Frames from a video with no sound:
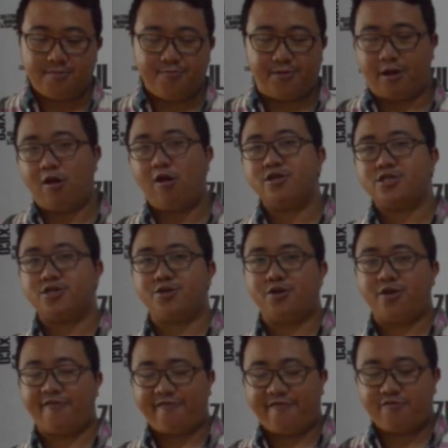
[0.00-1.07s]
But also
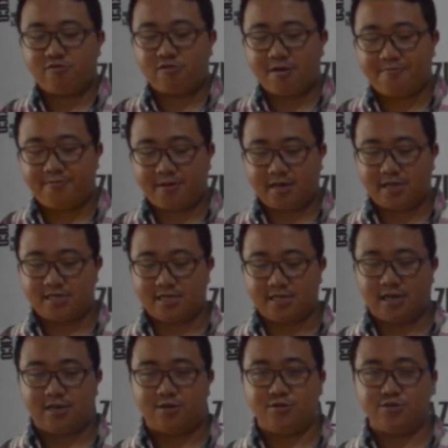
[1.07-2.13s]
you have a few companies
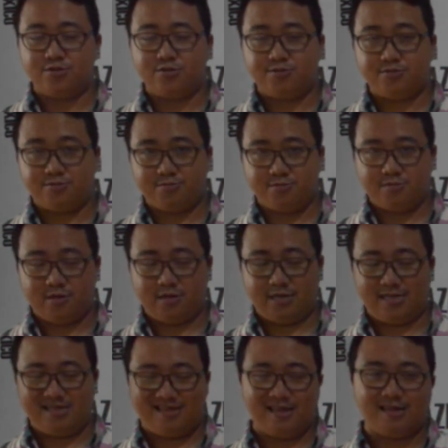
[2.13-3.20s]
that
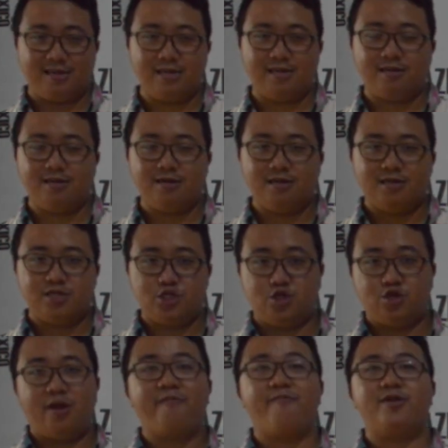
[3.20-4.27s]
did
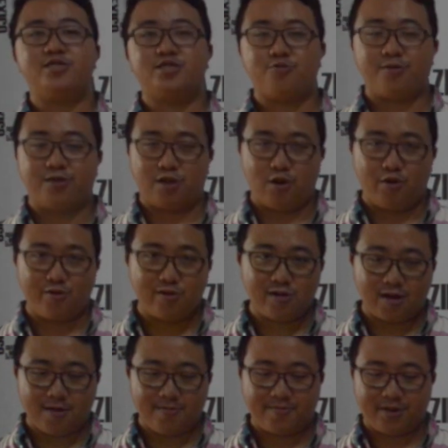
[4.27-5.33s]
joint venture with a local
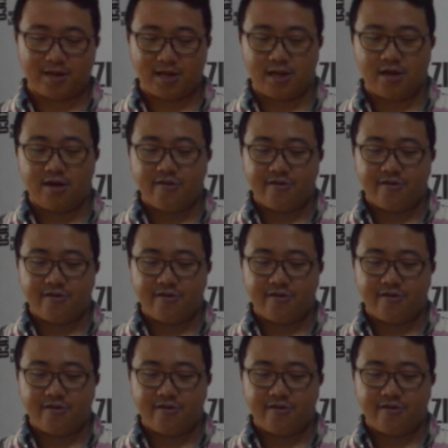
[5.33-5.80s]
company.